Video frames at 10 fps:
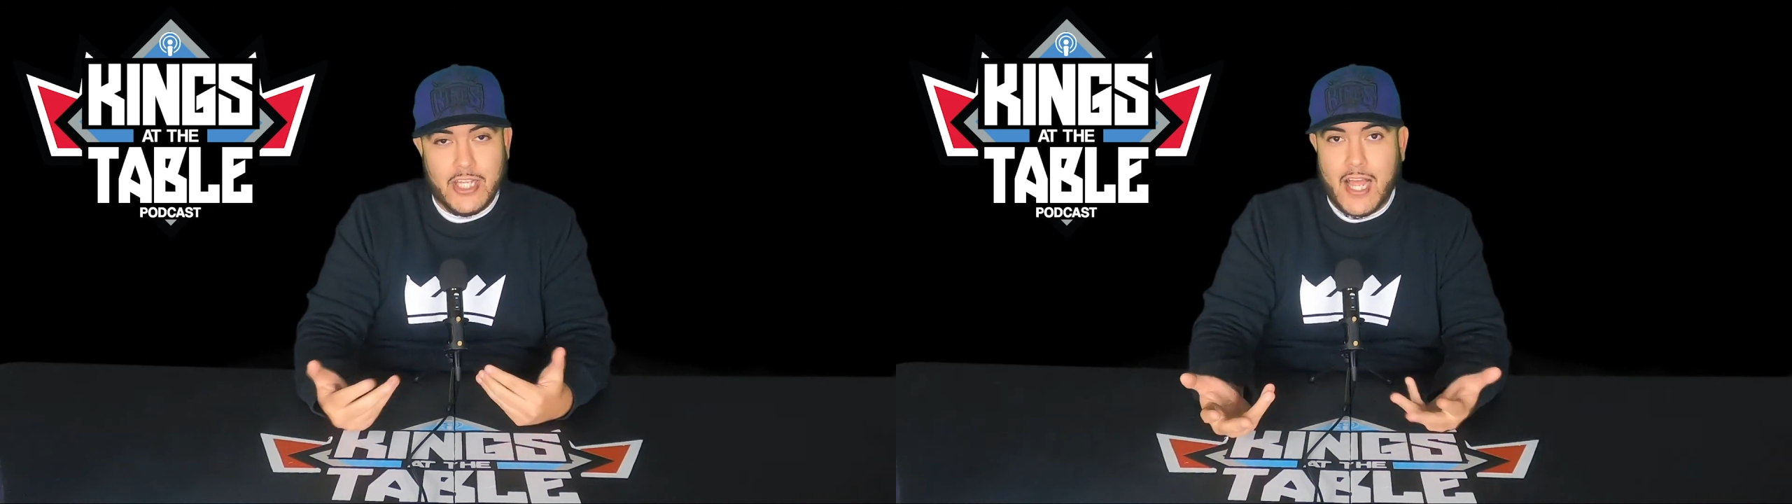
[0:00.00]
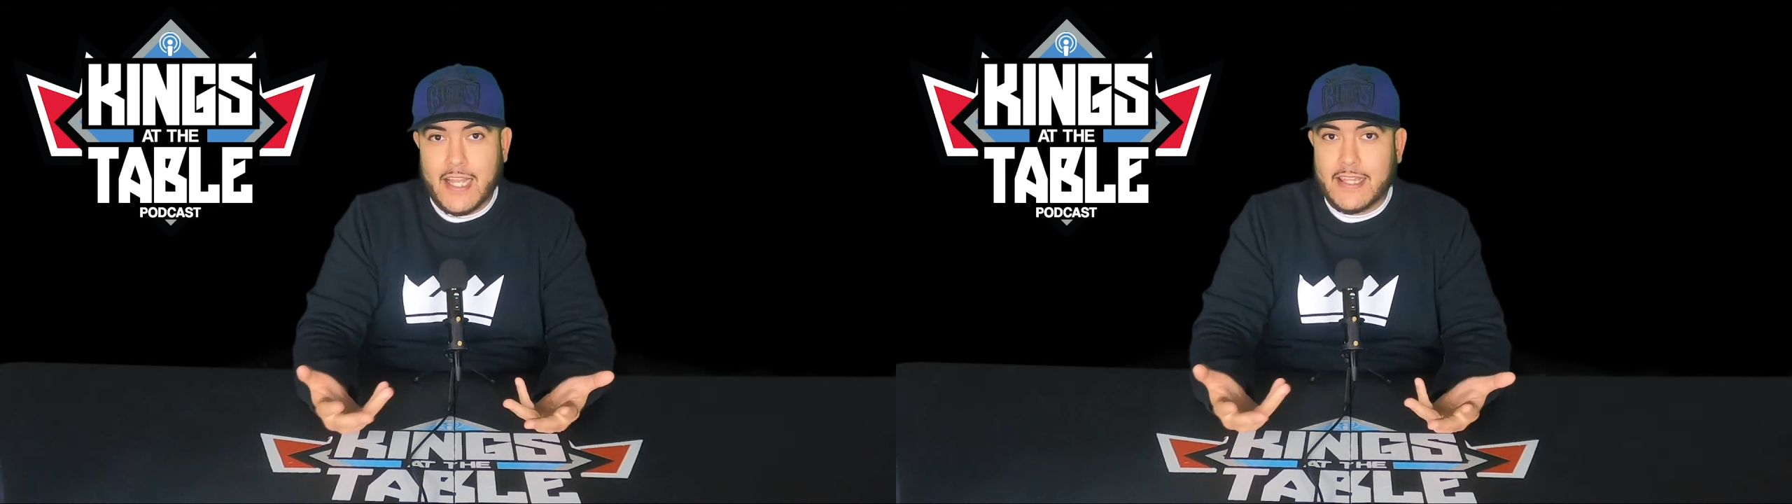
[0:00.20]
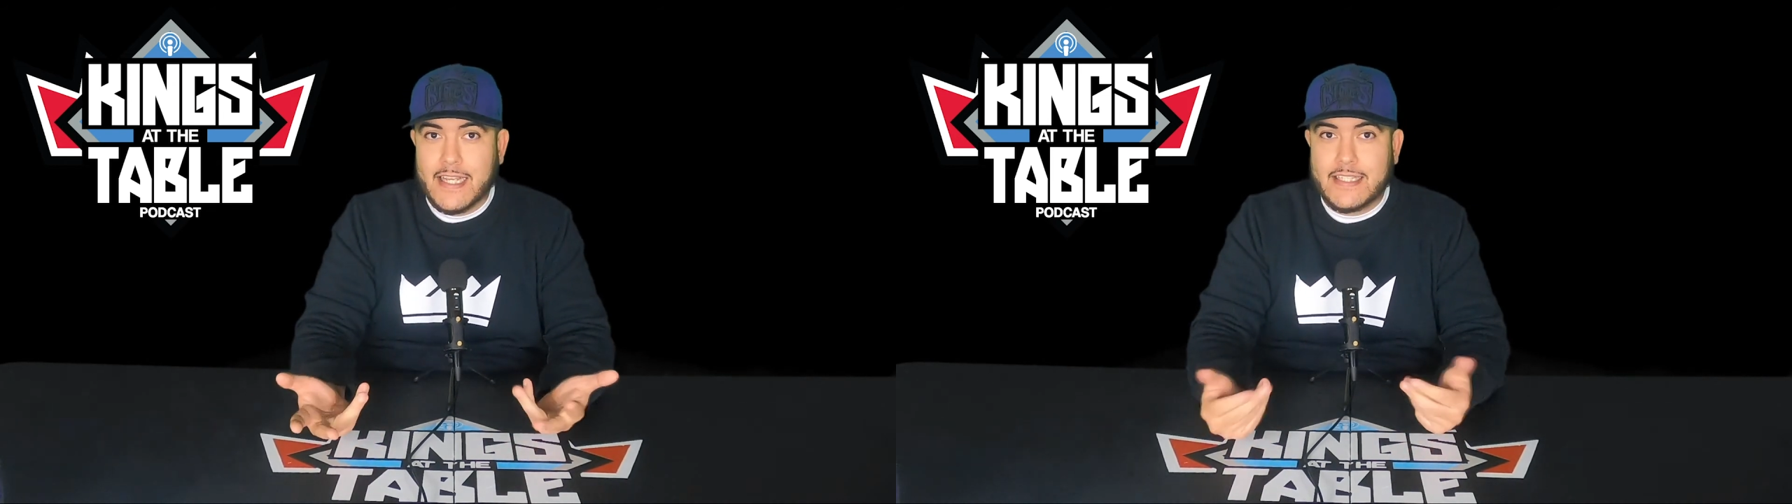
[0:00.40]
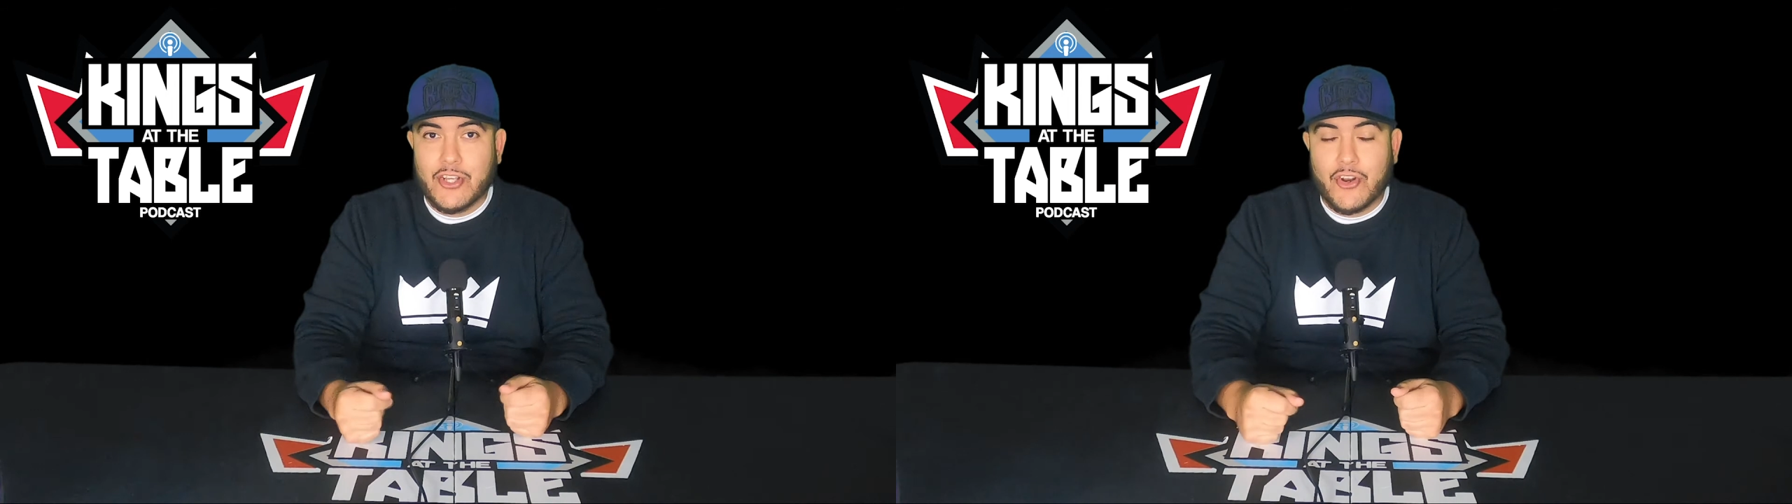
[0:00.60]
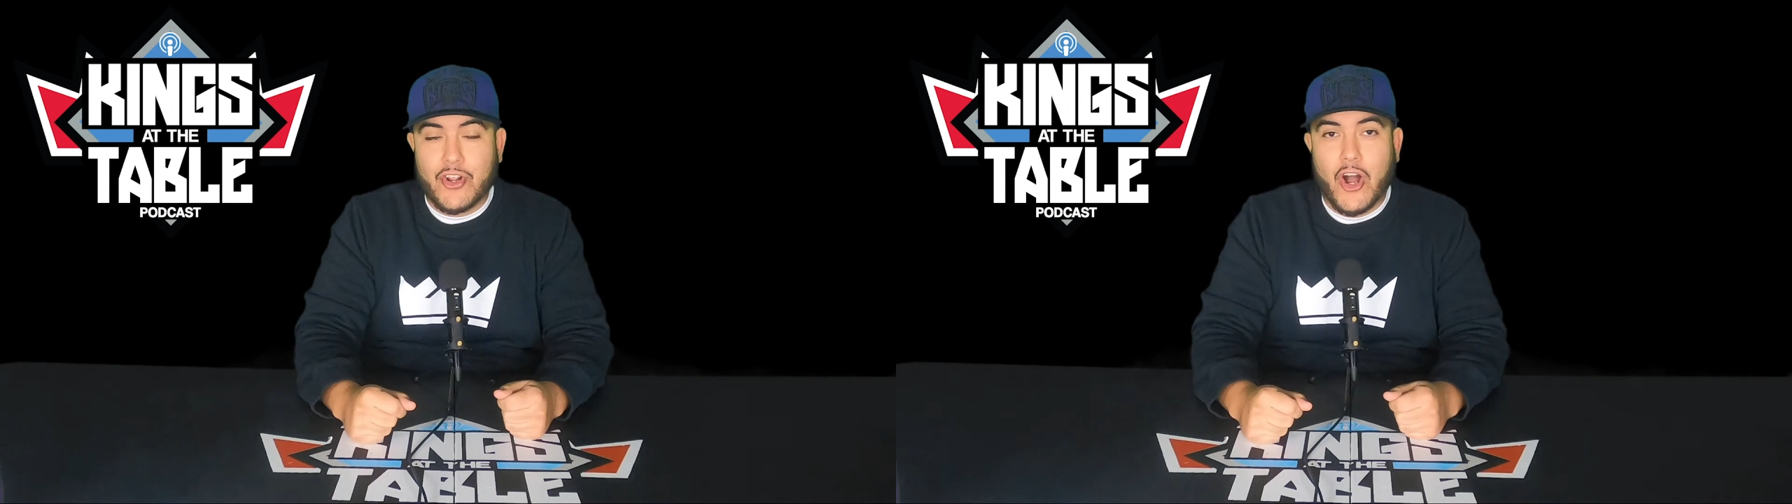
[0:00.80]
a lot of things
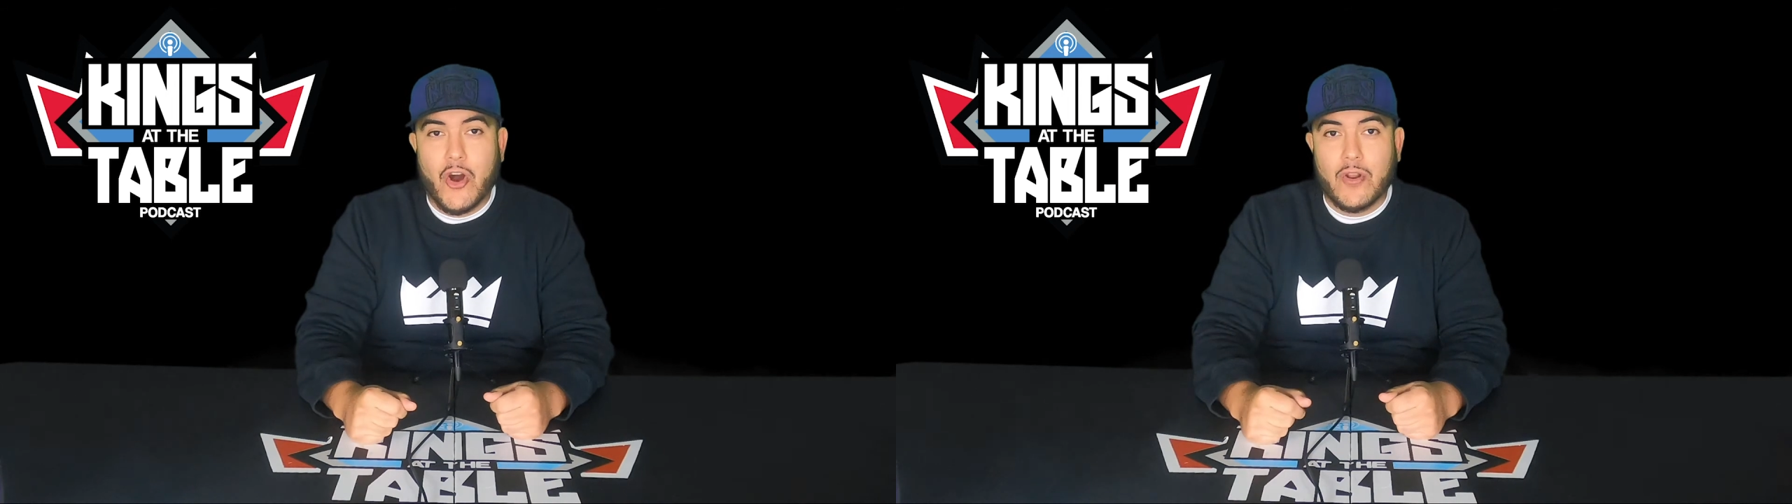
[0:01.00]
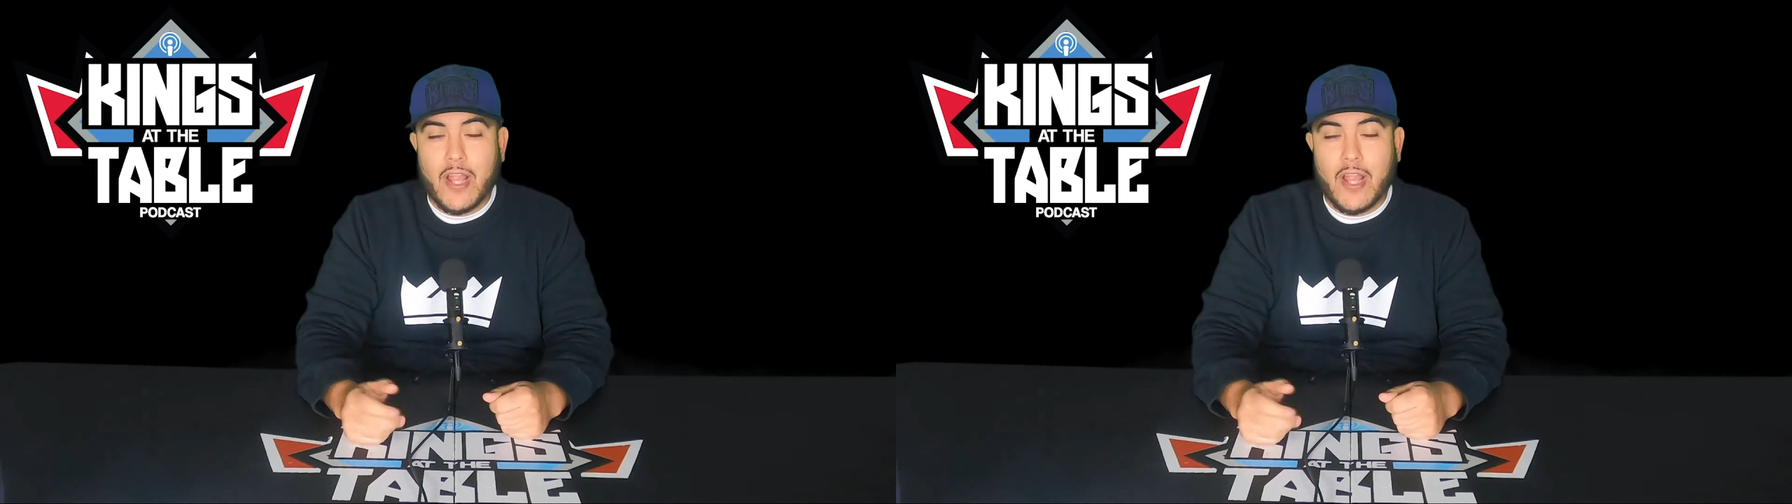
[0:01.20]
still to go,